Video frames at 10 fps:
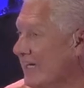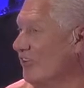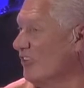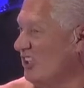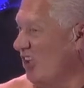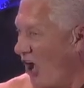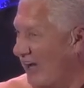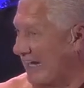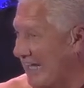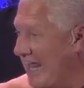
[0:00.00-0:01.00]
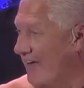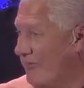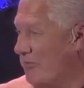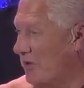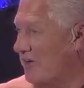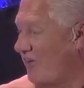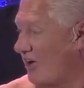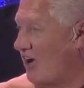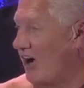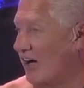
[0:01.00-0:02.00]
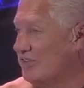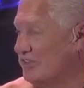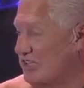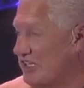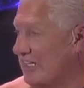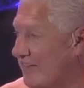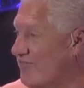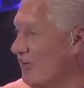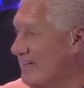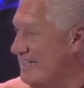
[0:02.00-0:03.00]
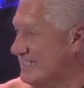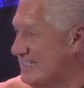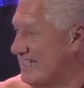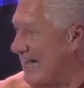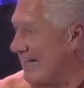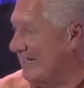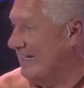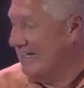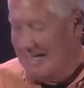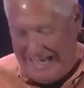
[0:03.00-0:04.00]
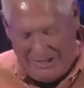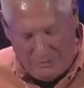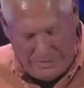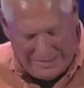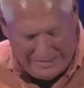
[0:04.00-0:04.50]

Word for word: because there's a longing in every one of our hearts to think if there is a God, how do we